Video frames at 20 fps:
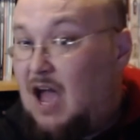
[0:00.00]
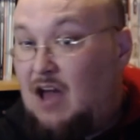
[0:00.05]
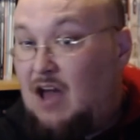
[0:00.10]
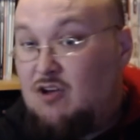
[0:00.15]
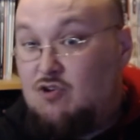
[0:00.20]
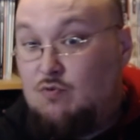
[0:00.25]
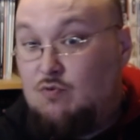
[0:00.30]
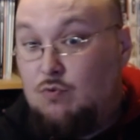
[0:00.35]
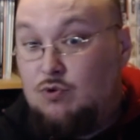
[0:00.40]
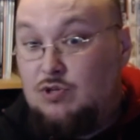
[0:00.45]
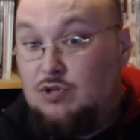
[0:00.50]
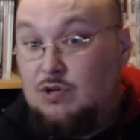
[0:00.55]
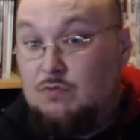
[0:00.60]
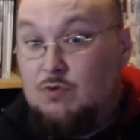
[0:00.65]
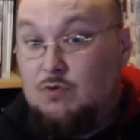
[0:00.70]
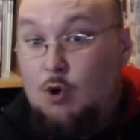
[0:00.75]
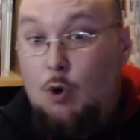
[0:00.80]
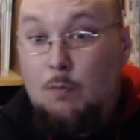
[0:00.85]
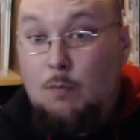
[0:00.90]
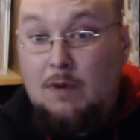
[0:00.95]
as you would
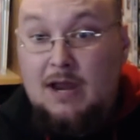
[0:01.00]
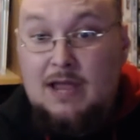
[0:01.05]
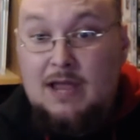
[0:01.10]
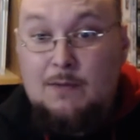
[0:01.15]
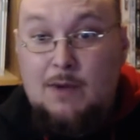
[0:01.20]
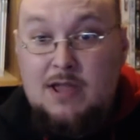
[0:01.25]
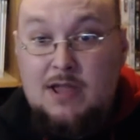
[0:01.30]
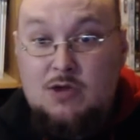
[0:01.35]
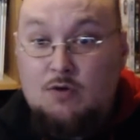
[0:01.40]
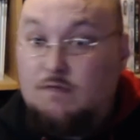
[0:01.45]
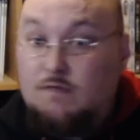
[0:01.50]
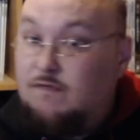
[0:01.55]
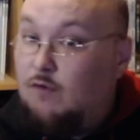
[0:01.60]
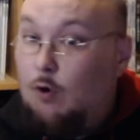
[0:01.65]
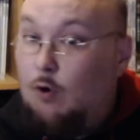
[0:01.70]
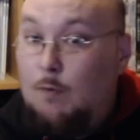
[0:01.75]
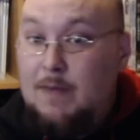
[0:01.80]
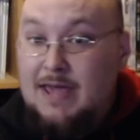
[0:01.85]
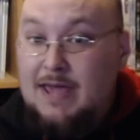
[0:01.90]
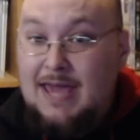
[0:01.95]
do normally when you're
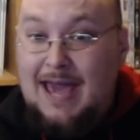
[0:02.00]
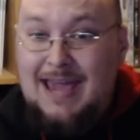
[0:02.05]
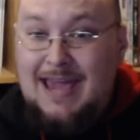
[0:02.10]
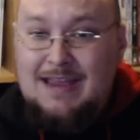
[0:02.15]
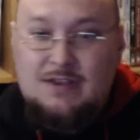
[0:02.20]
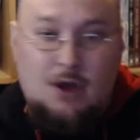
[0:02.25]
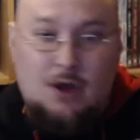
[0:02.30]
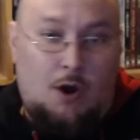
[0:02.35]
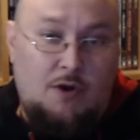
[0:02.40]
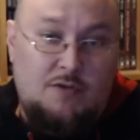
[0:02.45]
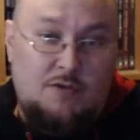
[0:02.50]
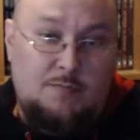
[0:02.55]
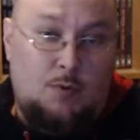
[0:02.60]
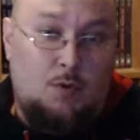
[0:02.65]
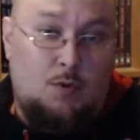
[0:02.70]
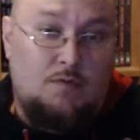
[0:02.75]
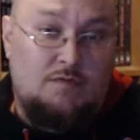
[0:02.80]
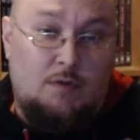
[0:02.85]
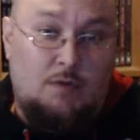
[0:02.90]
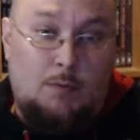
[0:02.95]
forming a dice
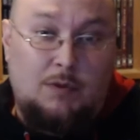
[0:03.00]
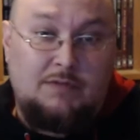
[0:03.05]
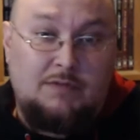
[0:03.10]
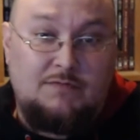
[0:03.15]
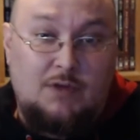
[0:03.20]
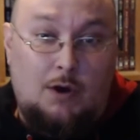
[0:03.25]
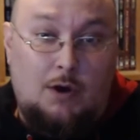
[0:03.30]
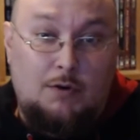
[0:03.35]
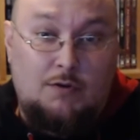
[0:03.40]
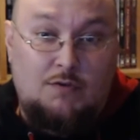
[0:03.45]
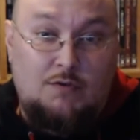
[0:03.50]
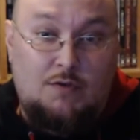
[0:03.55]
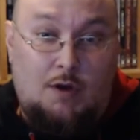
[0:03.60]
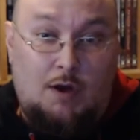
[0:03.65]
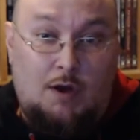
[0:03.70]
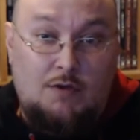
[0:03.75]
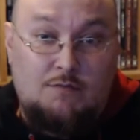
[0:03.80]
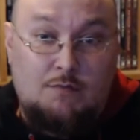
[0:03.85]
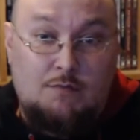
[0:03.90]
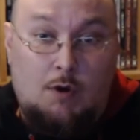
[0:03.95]
pool for a World of Darkness
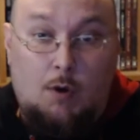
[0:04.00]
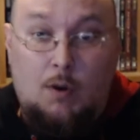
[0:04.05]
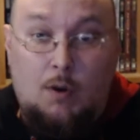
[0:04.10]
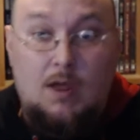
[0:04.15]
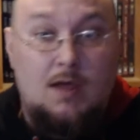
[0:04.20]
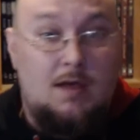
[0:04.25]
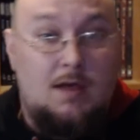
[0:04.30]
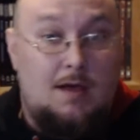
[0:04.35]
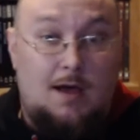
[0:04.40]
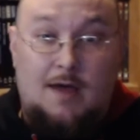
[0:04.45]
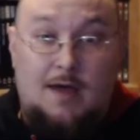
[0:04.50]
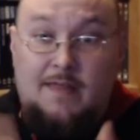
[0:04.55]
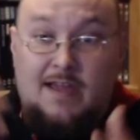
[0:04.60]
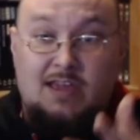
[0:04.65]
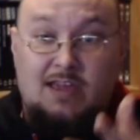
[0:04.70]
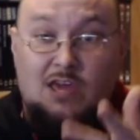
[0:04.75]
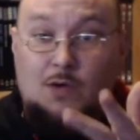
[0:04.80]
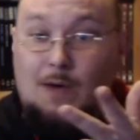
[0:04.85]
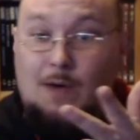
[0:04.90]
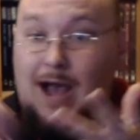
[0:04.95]
dice roll, and
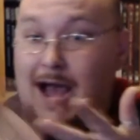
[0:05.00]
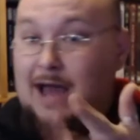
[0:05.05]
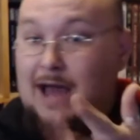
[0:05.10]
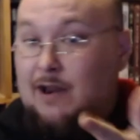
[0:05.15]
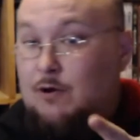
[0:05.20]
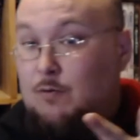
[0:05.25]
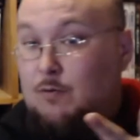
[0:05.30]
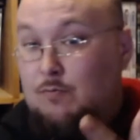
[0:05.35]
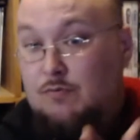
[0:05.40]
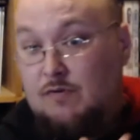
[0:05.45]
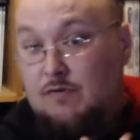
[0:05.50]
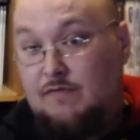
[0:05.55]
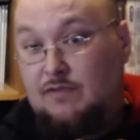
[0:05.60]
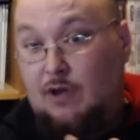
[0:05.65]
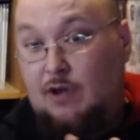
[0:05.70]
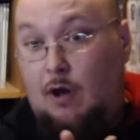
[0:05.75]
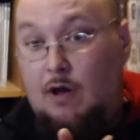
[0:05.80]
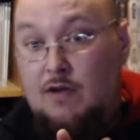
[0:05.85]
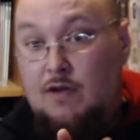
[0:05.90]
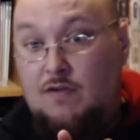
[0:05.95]
then you add a number
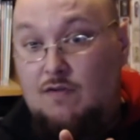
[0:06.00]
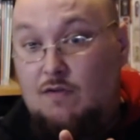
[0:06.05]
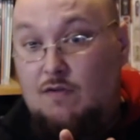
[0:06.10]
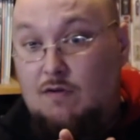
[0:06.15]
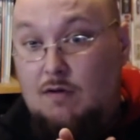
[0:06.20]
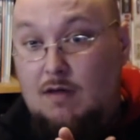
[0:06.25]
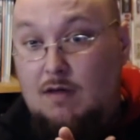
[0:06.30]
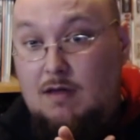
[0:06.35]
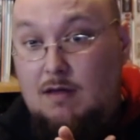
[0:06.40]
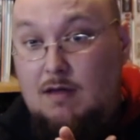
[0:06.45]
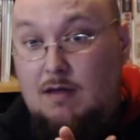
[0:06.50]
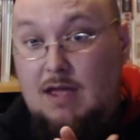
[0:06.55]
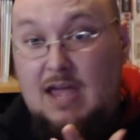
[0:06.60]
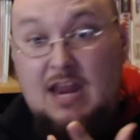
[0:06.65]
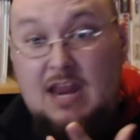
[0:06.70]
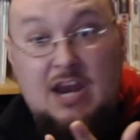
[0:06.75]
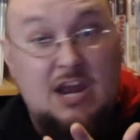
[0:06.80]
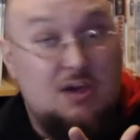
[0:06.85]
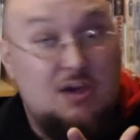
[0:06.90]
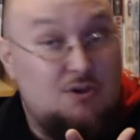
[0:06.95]
of dice
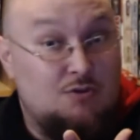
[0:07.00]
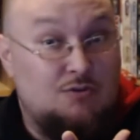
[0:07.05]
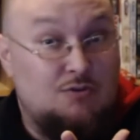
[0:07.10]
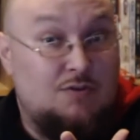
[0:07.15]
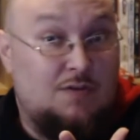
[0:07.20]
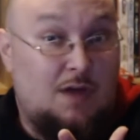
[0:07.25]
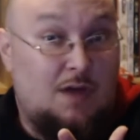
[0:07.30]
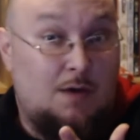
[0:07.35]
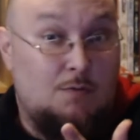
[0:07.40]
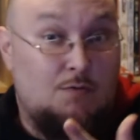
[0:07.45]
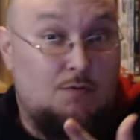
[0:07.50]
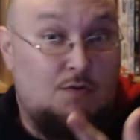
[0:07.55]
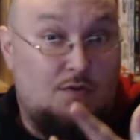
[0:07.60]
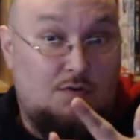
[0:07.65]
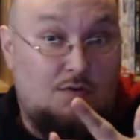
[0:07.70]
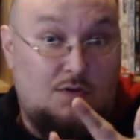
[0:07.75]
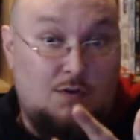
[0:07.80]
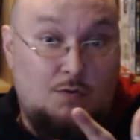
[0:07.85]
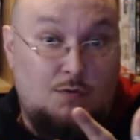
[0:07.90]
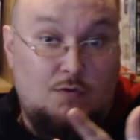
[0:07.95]
in addition to
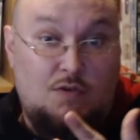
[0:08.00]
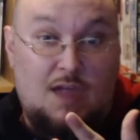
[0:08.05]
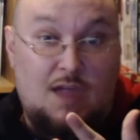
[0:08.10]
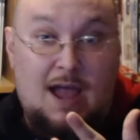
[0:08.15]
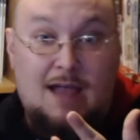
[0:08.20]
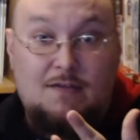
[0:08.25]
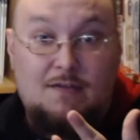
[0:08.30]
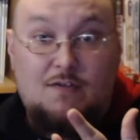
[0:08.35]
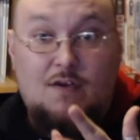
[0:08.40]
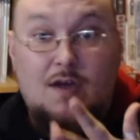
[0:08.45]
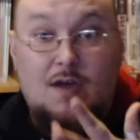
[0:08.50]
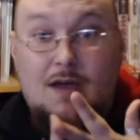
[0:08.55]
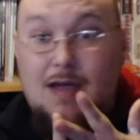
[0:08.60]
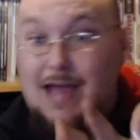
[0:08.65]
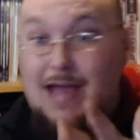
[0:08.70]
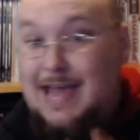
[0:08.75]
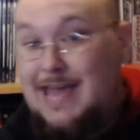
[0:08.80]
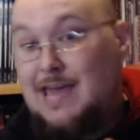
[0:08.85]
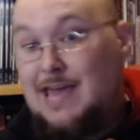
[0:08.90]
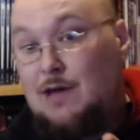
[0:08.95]
those two stats
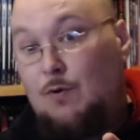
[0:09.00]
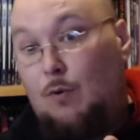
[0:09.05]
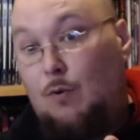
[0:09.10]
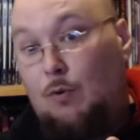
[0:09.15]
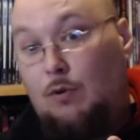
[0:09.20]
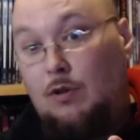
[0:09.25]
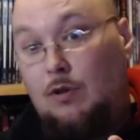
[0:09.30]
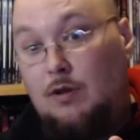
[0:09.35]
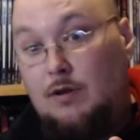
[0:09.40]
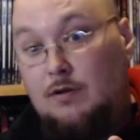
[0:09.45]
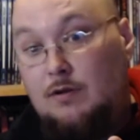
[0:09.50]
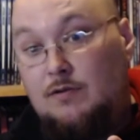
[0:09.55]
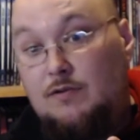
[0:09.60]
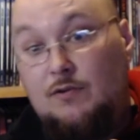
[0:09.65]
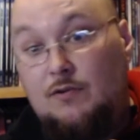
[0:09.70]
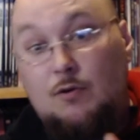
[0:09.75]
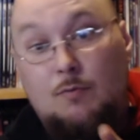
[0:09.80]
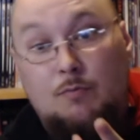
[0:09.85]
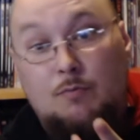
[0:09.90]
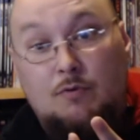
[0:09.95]
equal
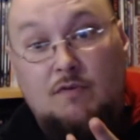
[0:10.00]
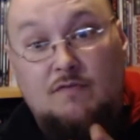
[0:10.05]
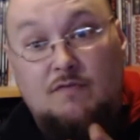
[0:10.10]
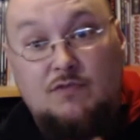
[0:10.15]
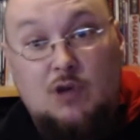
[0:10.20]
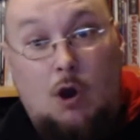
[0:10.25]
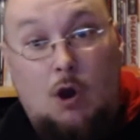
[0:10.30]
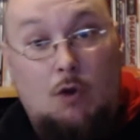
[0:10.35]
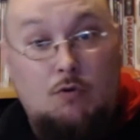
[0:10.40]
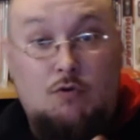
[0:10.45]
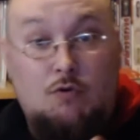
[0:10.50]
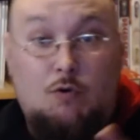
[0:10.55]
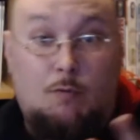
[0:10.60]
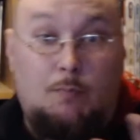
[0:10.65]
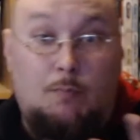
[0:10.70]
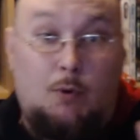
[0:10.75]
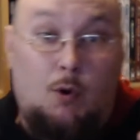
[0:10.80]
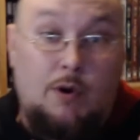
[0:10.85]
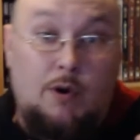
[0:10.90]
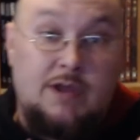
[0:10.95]
to the number of dots
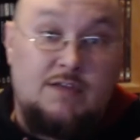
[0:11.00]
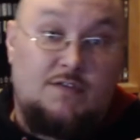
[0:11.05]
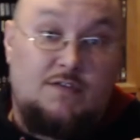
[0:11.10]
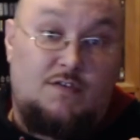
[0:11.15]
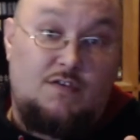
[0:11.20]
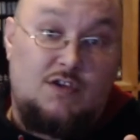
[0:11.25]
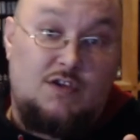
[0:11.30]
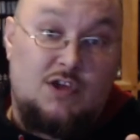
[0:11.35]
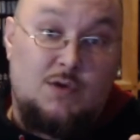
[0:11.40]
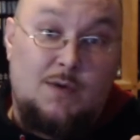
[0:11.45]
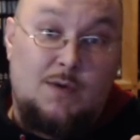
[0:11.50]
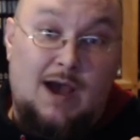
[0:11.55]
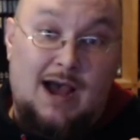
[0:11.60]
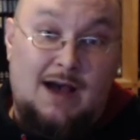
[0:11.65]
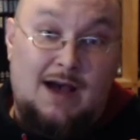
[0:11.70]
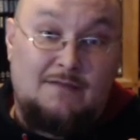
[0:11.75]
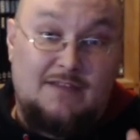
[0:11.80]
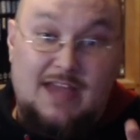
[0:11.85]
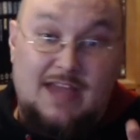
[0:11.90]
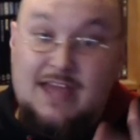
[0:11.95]
or points you
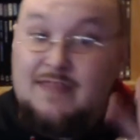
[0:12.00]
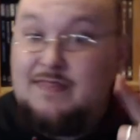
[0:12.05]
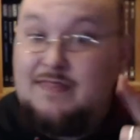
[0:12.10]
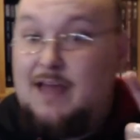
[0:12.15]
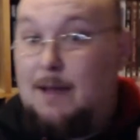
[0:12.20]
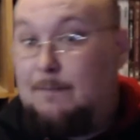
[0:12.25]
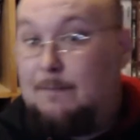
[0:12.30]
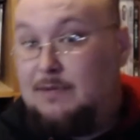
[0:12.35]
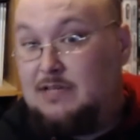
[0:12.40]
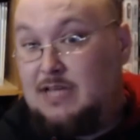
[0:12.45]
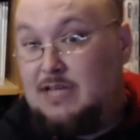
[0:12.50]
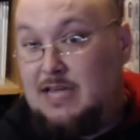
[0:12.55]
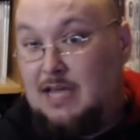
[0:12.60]
have in that